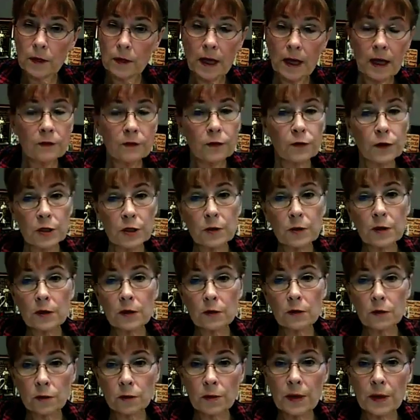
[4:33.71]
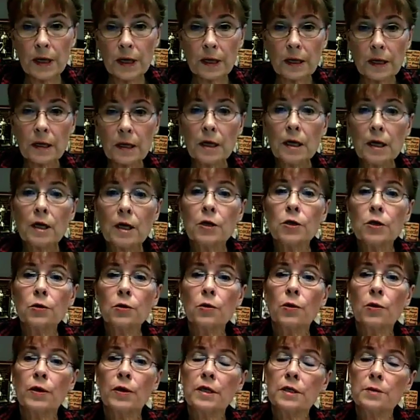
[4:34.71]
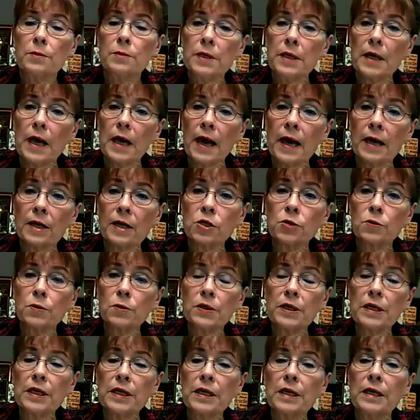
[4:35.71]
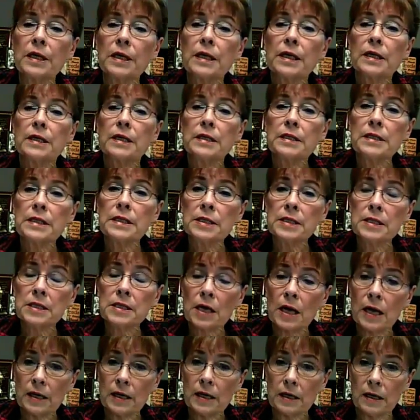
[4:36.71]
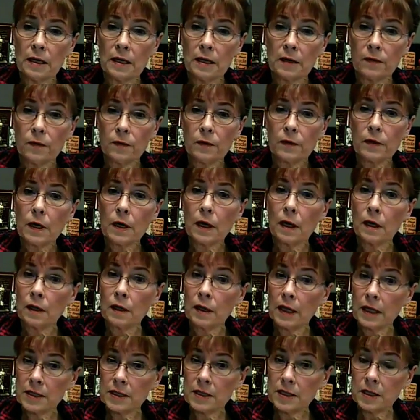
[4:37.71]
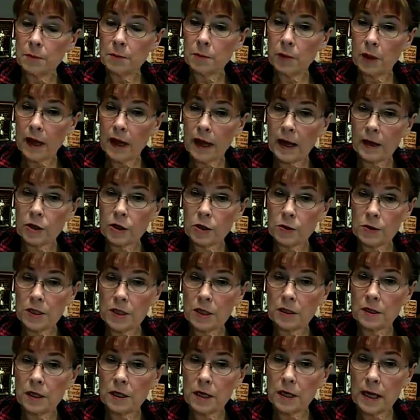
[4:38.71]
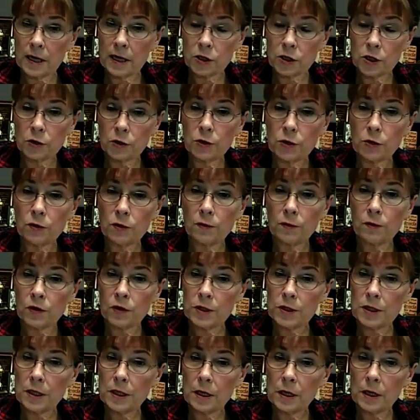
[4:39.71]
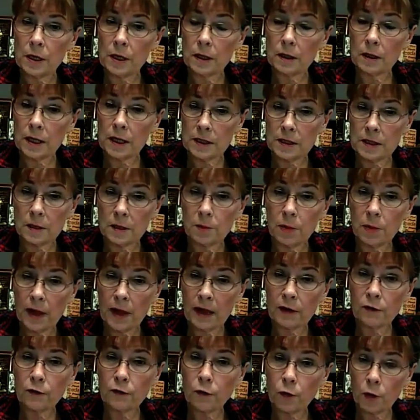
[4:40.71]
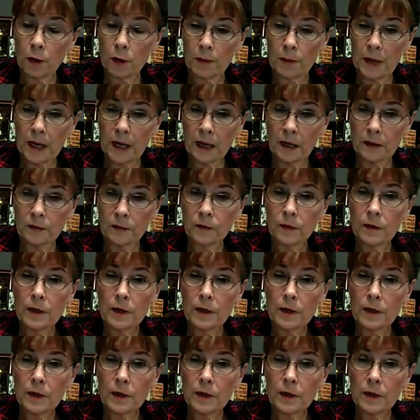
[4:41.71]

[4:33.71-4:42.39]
And for Unit 3, you're going to be actually designing a lesson plan using the National University lesson plan format,